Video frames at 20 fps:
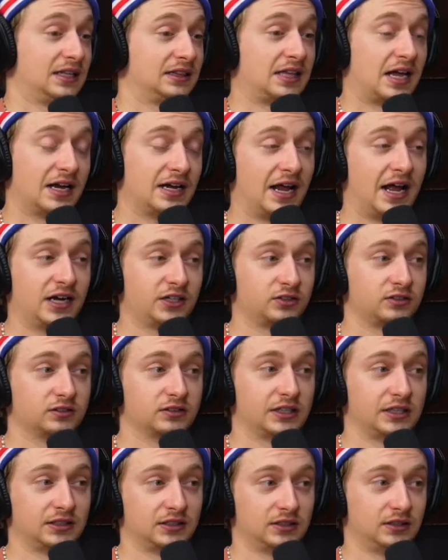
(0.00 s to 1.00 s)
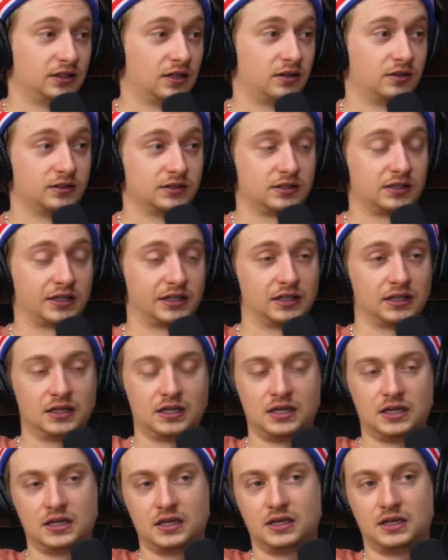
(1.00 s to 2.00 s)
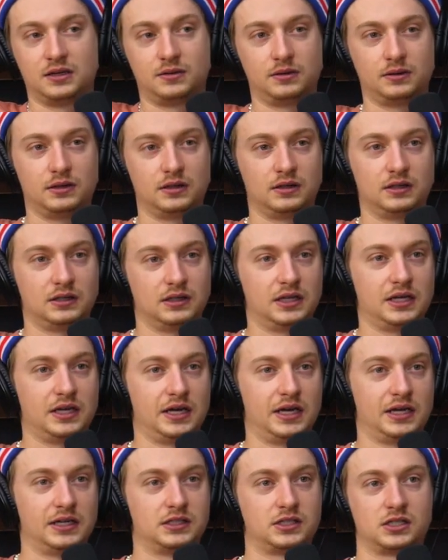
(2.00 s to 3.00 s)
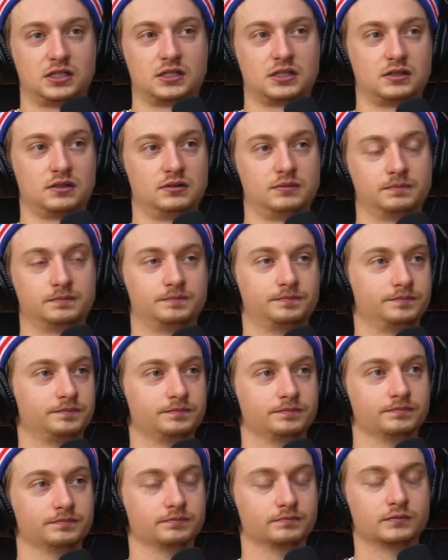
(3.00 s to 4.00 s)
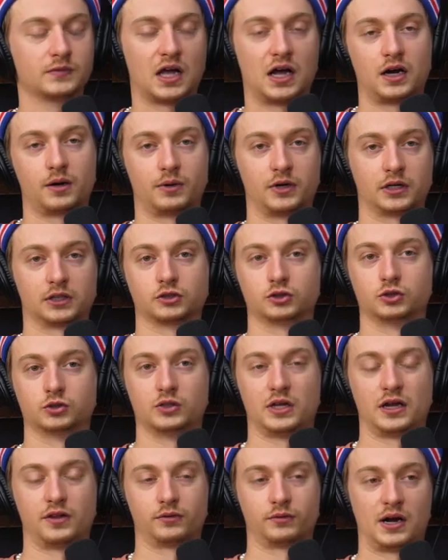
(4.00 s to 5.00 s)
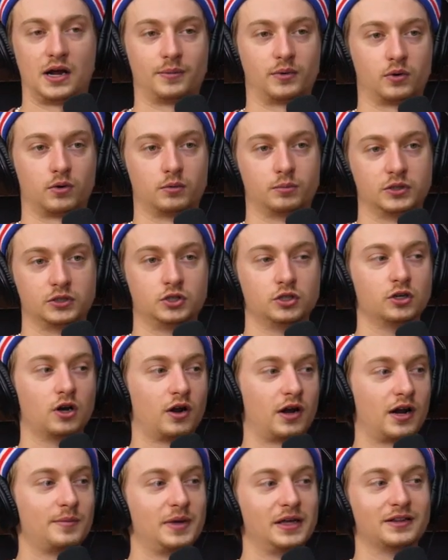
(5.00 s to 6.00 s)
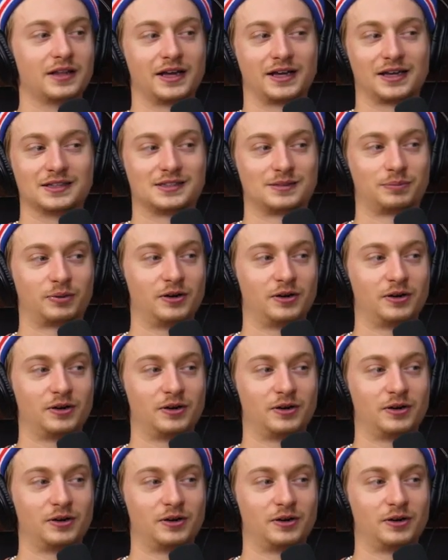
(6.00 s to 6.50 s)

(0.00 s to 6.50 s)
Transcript: get that naturally. It's like, it's, I don't want to go too down the rabbit hole, but do you know what I mean? Like, it's